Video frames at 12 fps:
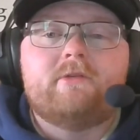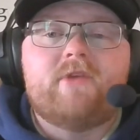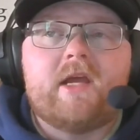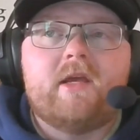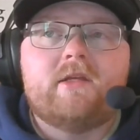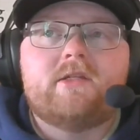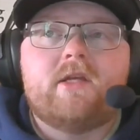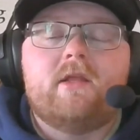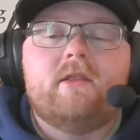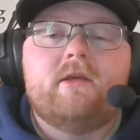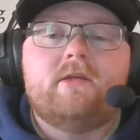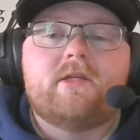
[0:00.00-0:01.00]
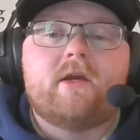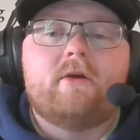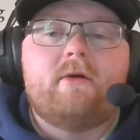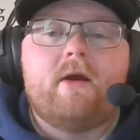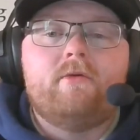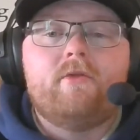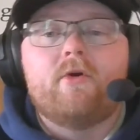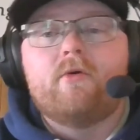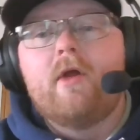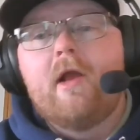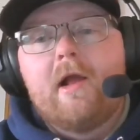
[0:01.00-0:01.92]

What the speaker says: Vegas in the second round, though